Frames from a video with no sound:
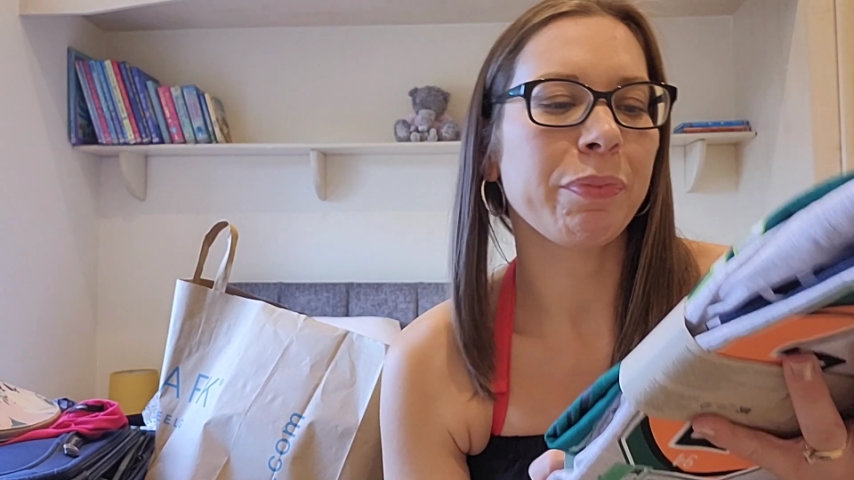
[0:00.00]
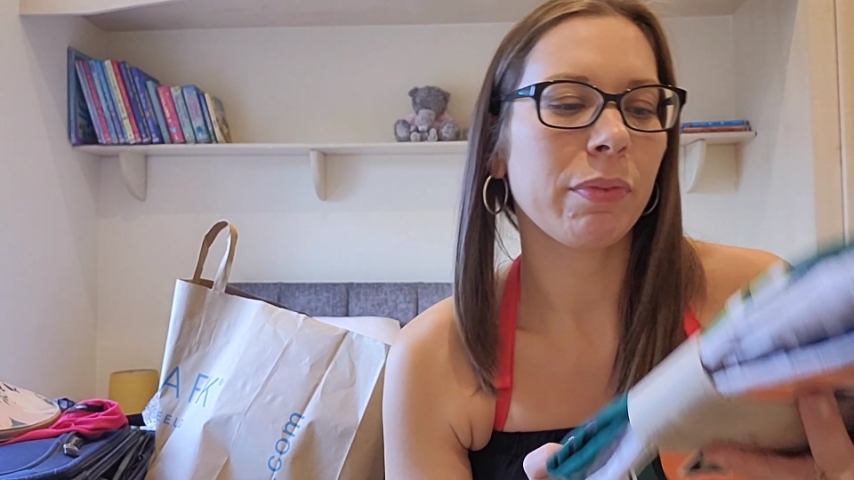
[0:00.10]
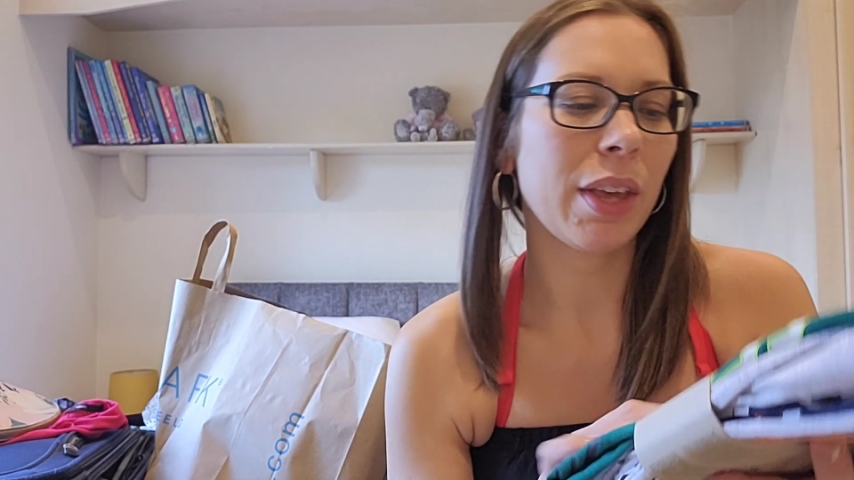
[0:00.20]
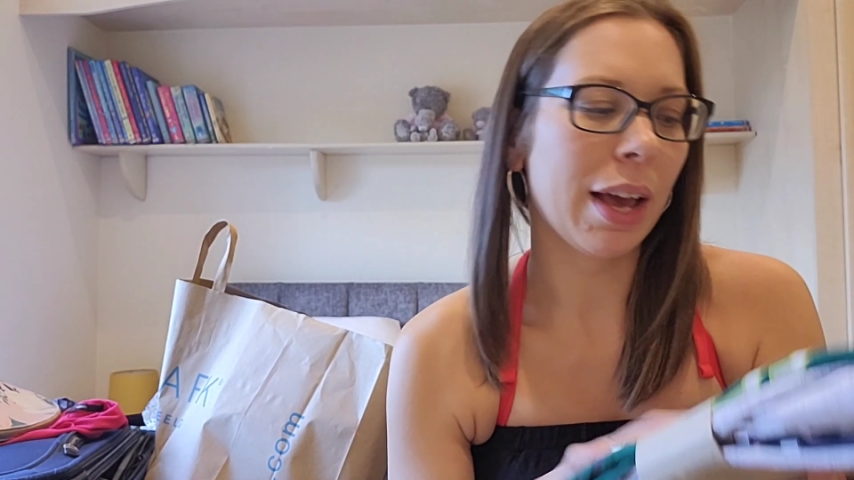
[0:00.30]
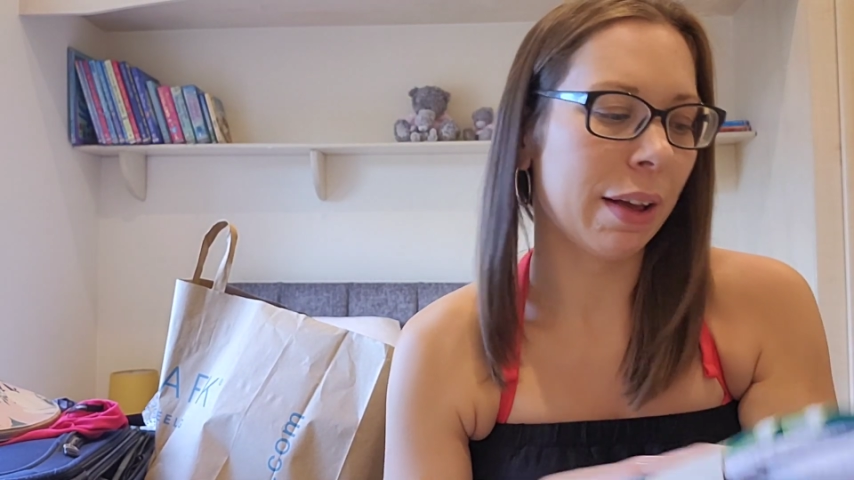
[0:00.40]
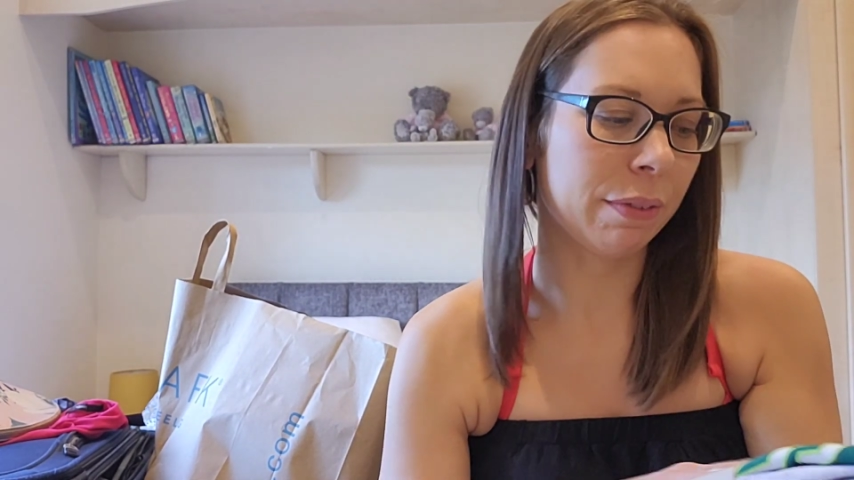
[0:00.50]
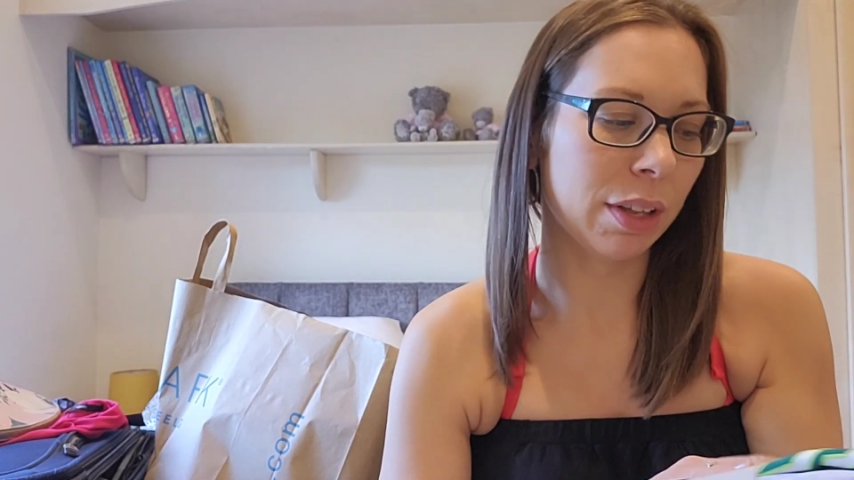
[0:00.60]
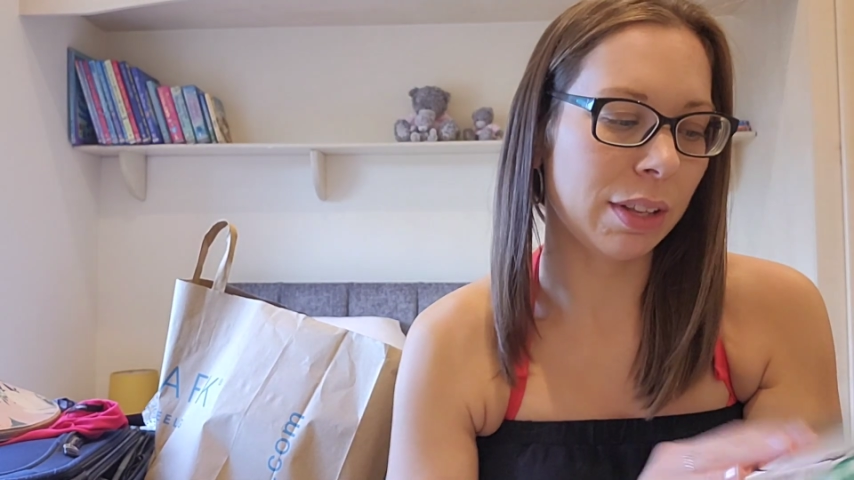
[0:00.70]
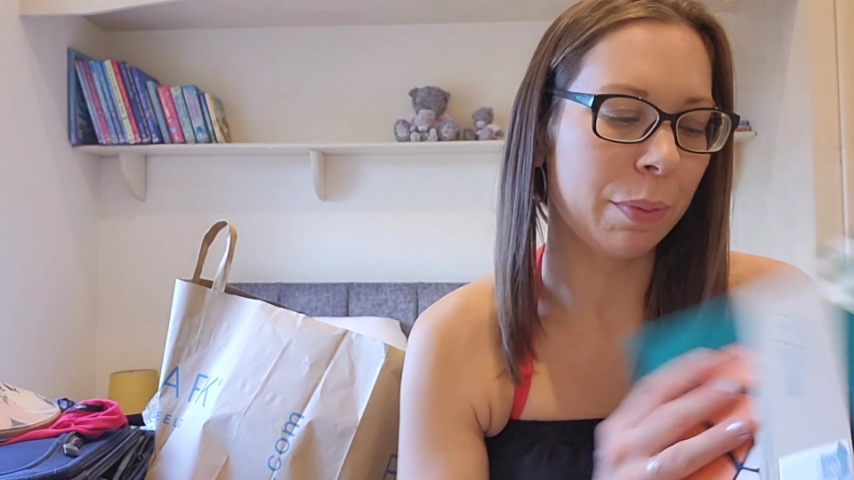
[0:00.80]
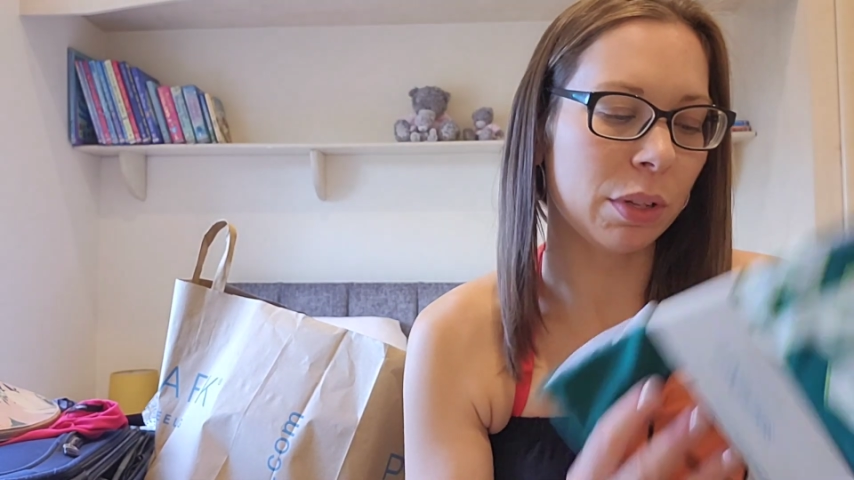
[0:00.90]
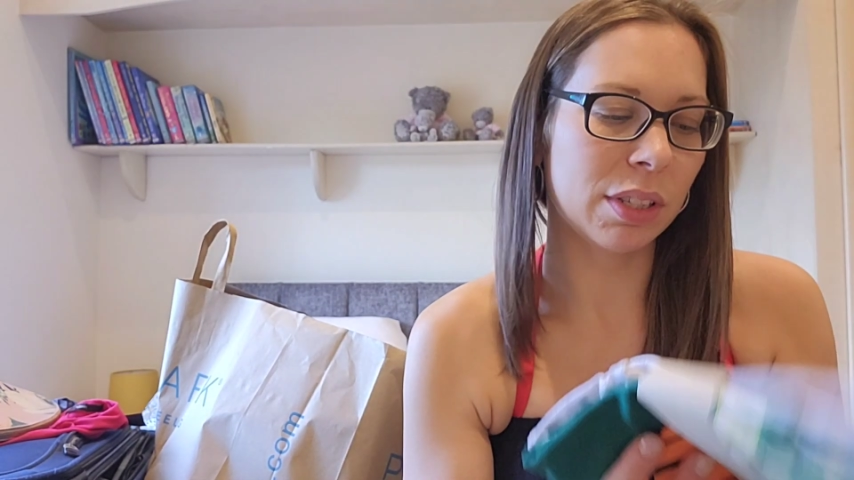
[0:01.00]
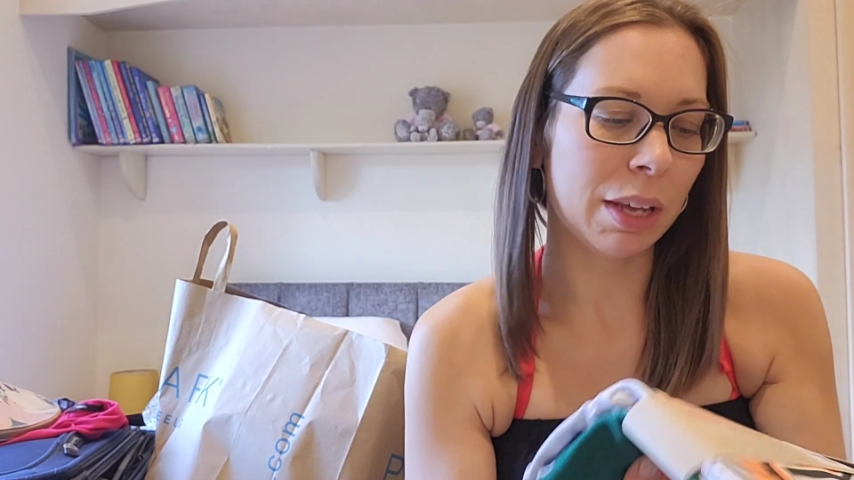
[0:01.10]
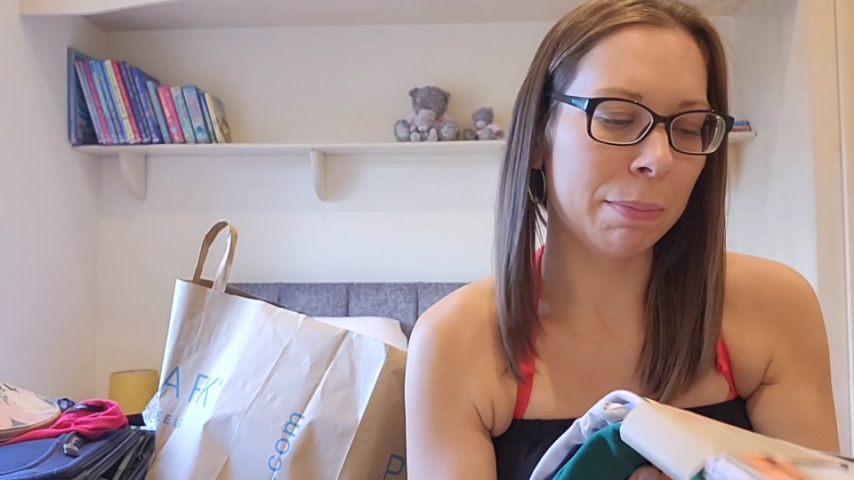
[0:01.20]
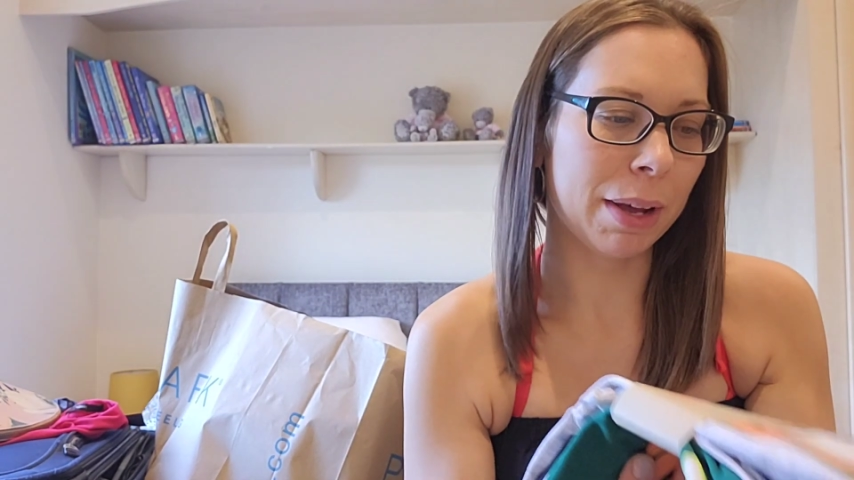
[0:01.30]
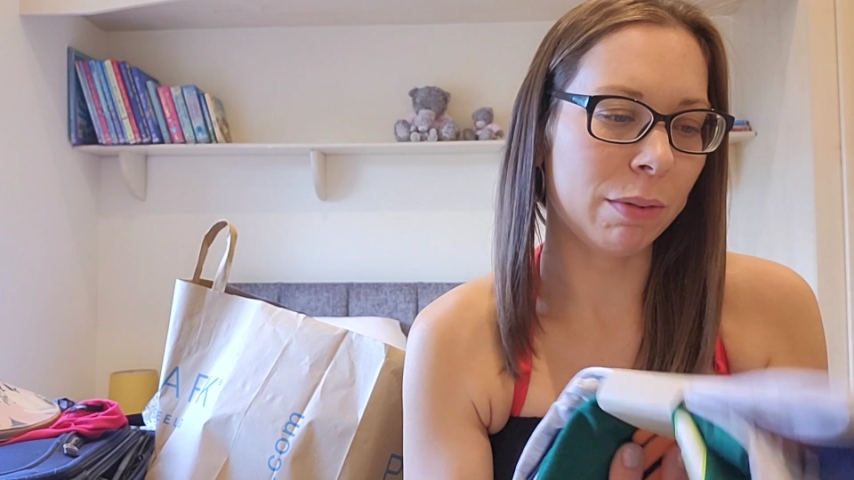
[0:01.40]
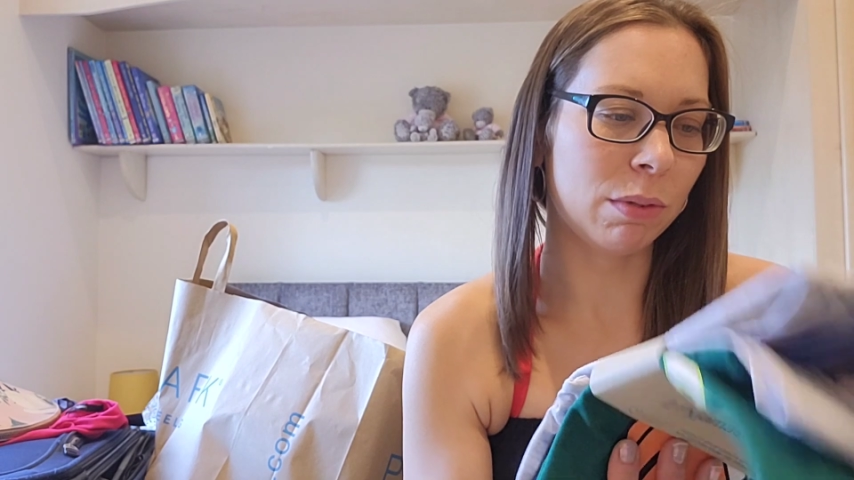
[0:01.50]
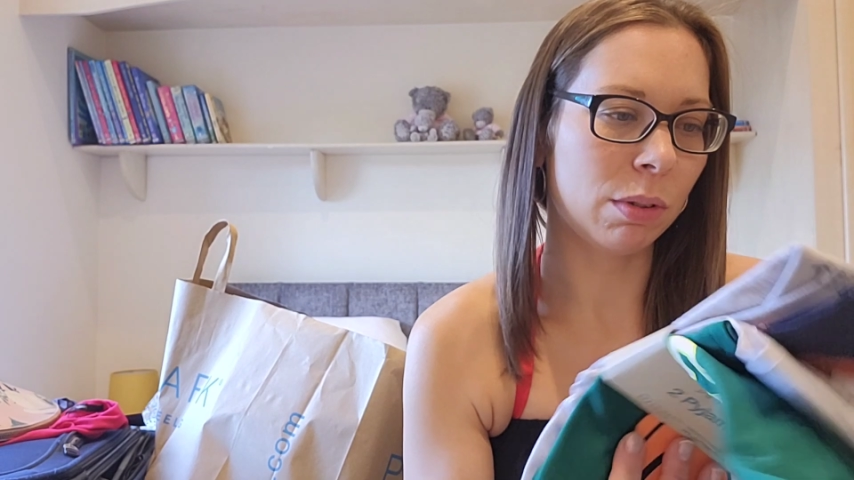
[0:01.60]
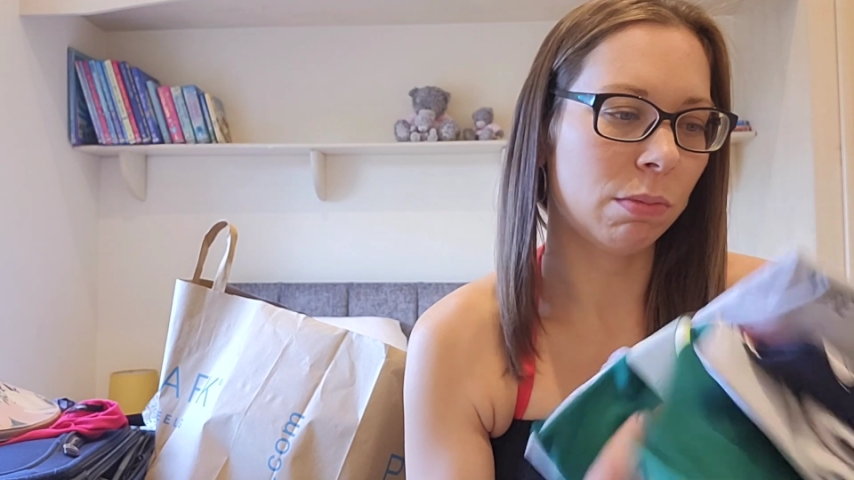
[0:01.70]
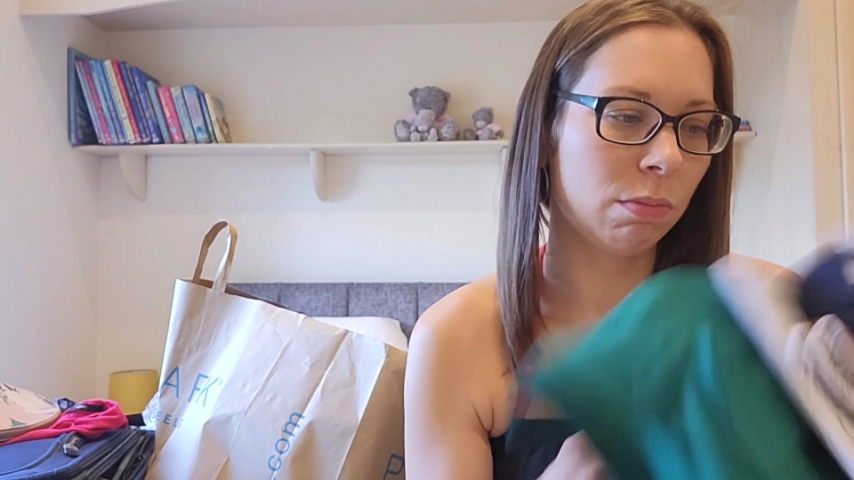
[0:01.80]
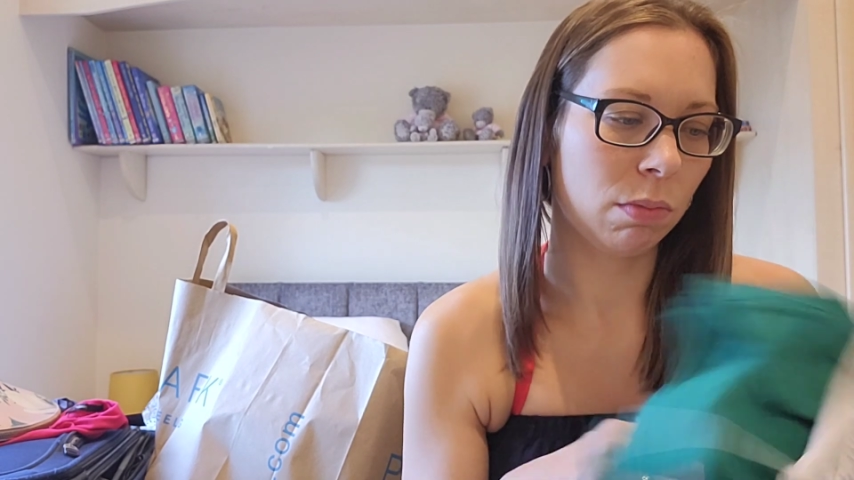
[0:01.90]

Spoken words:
Yeah, and they were £10